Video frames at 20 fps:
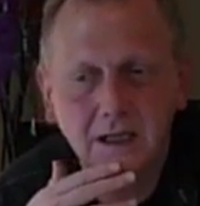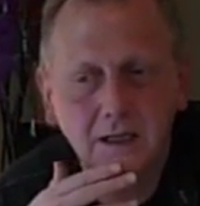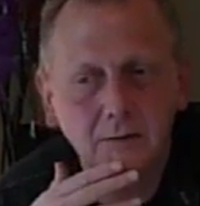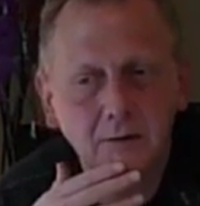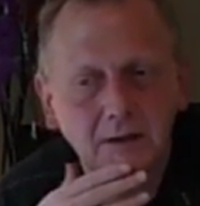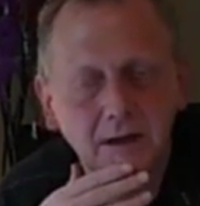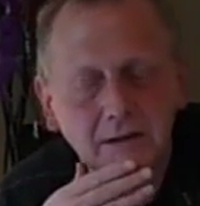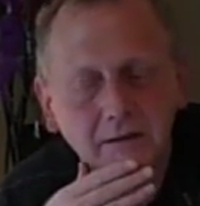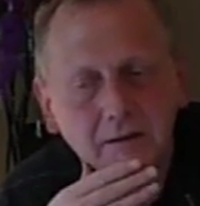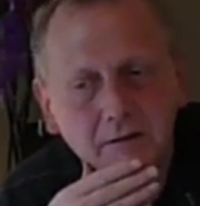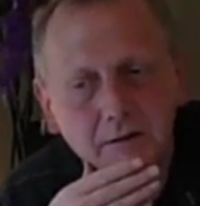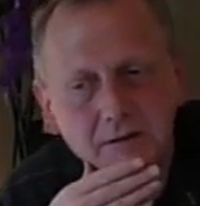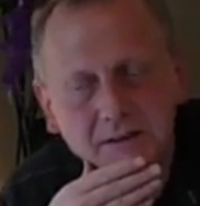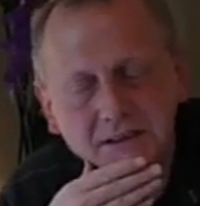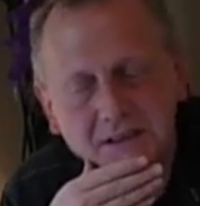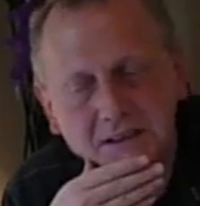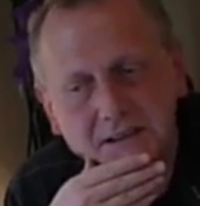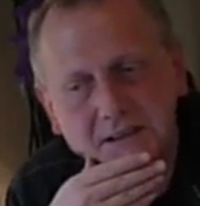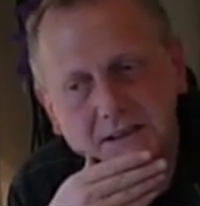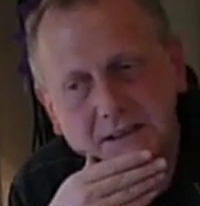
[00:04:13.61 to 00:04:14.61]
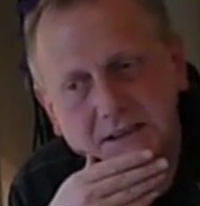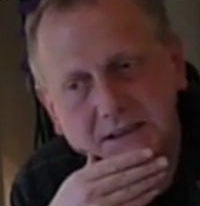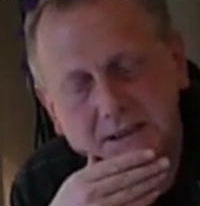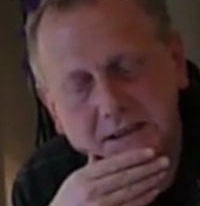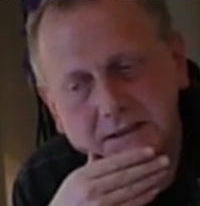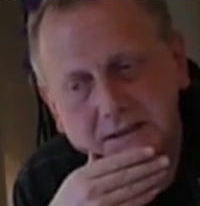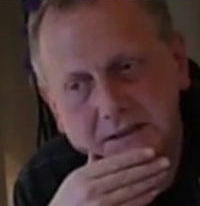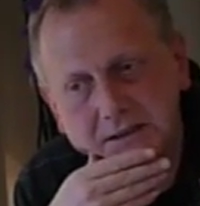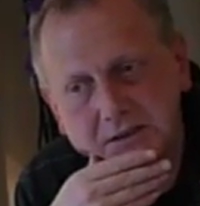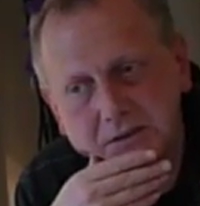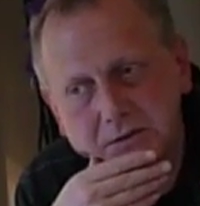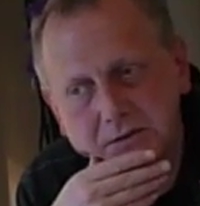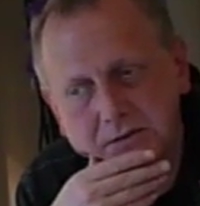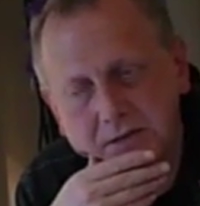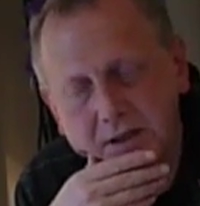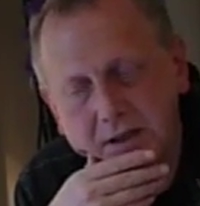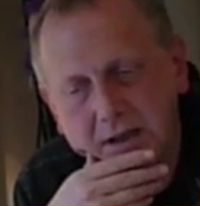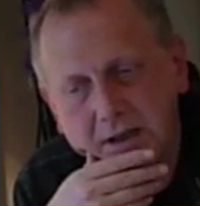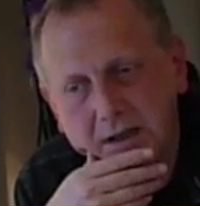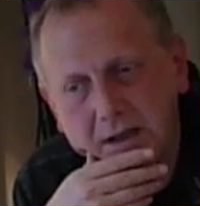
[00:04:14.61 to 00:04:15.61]
what I do is in these sort of
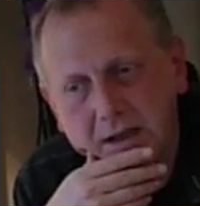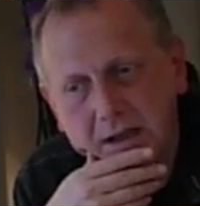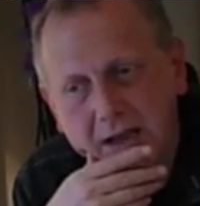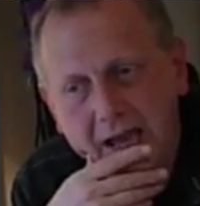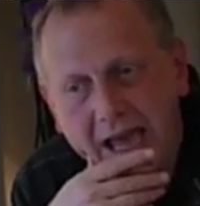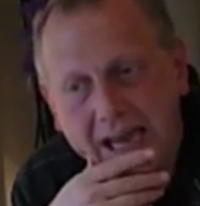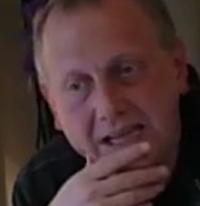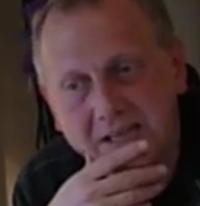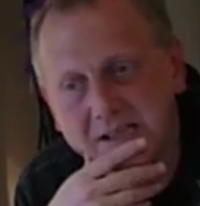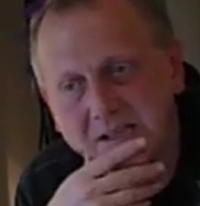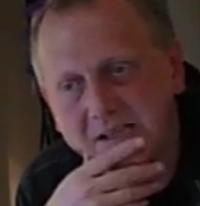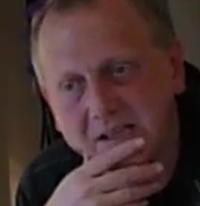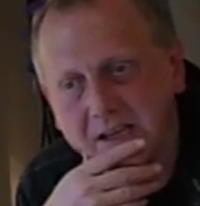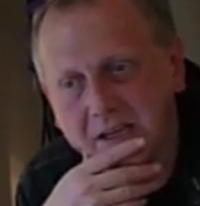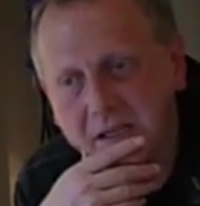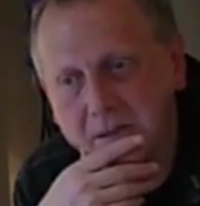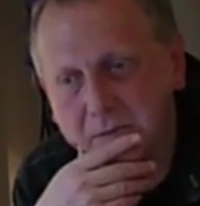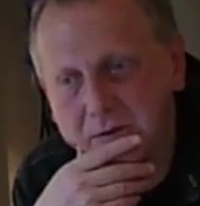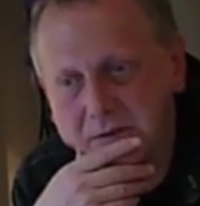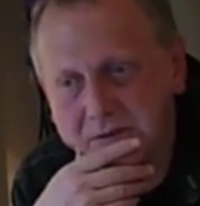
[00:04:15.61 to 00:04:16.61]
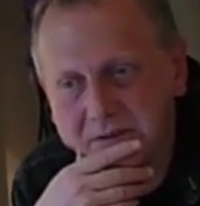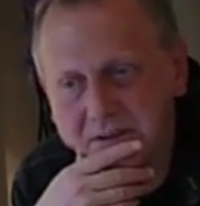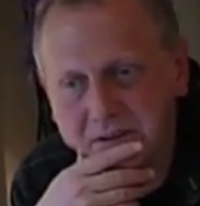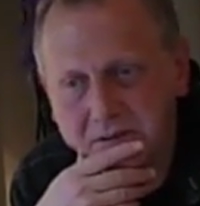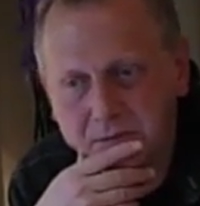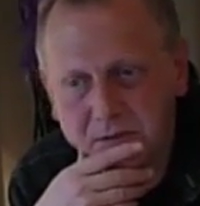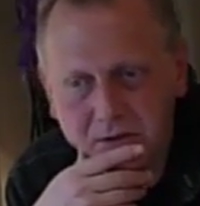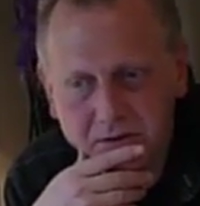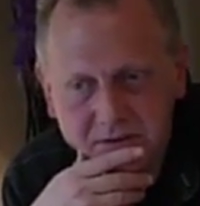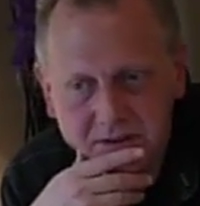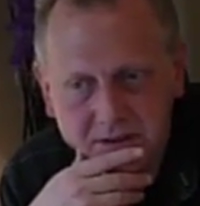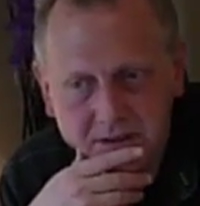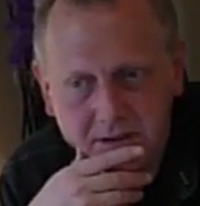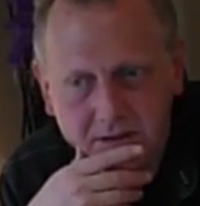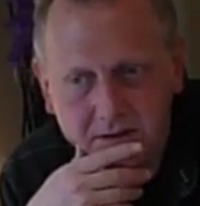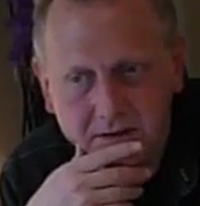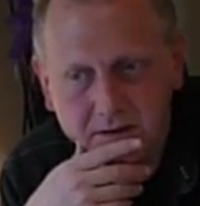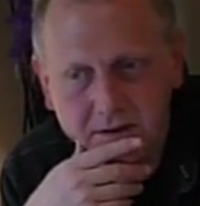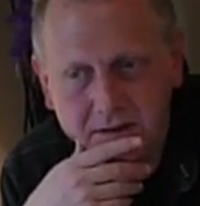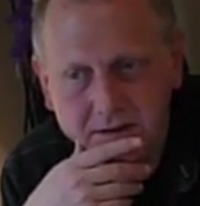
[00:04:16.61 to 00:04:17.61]
entertainment, music,
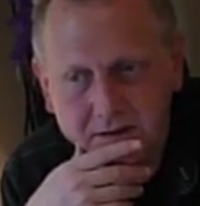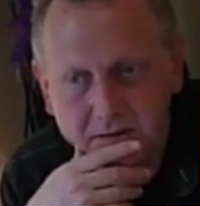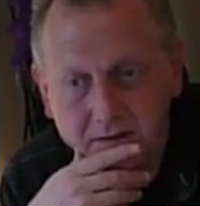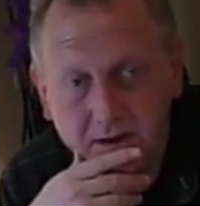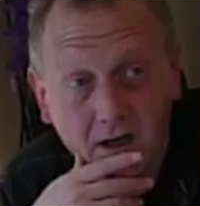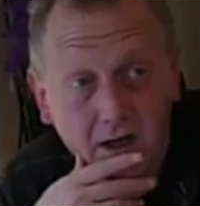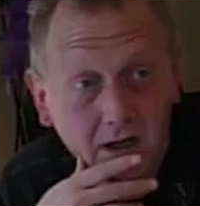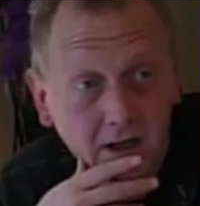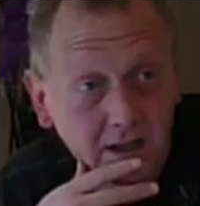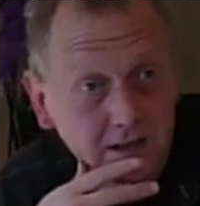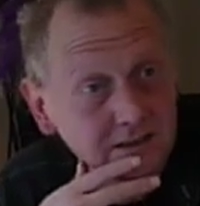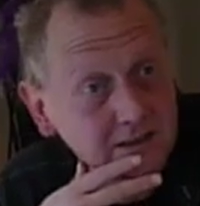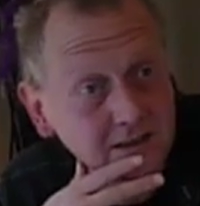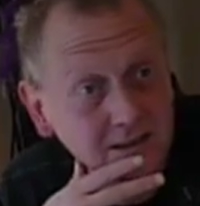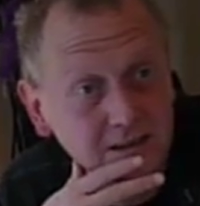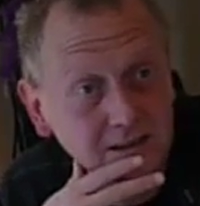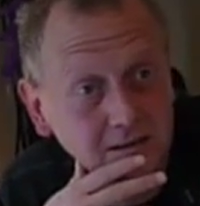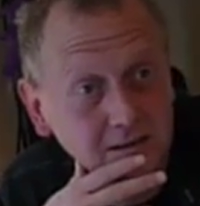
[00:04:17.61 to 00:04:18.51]
theatre and arts,